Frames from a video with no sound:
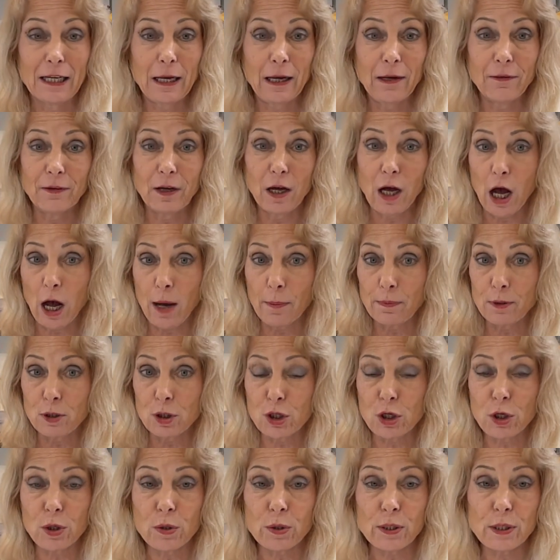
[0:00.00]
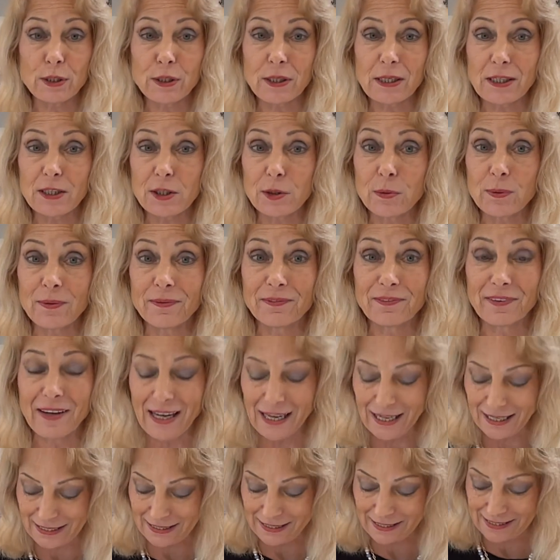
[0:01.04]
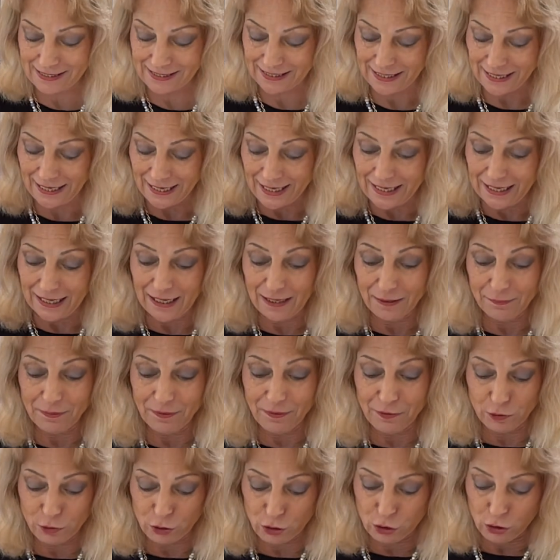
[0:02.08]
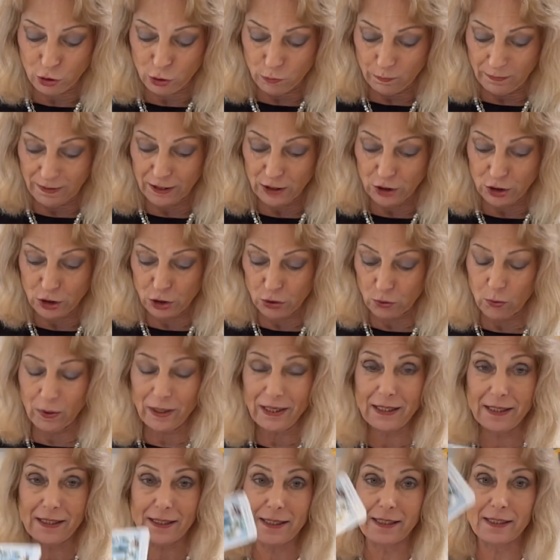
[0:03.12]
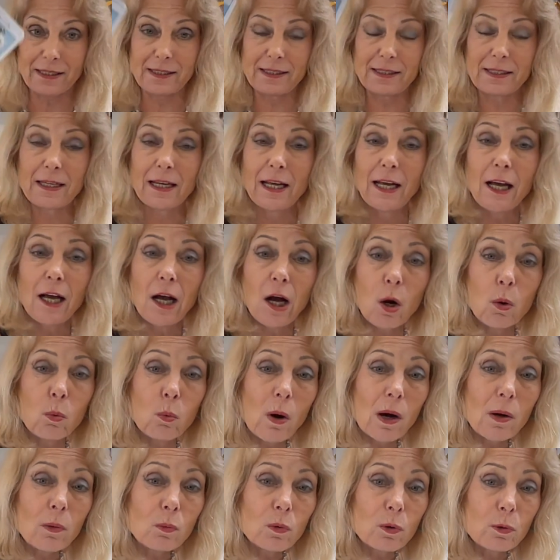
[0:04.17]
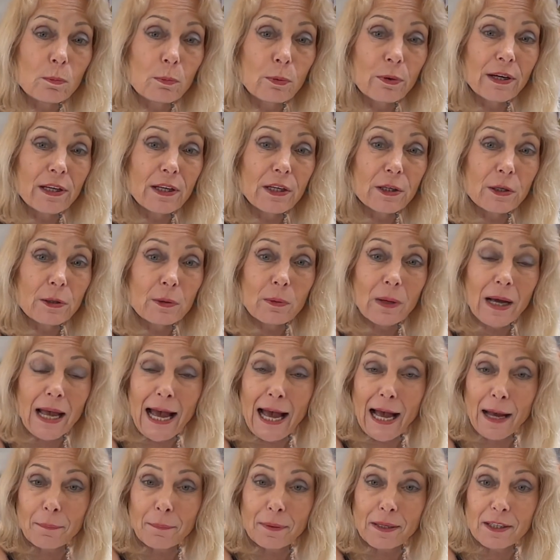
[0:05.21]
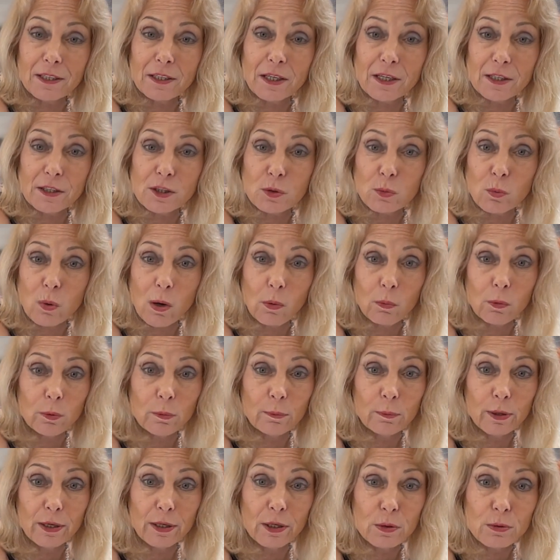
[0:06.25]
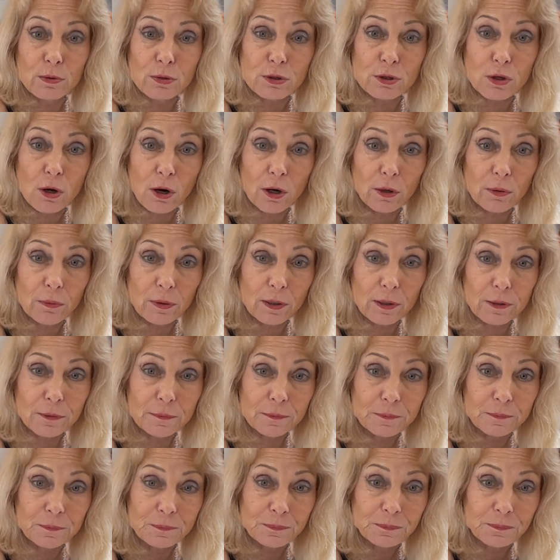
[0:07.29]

of an opportunity to invest. Uh, but there's so many choices. What will bring you happiness? What will bring you sorrow?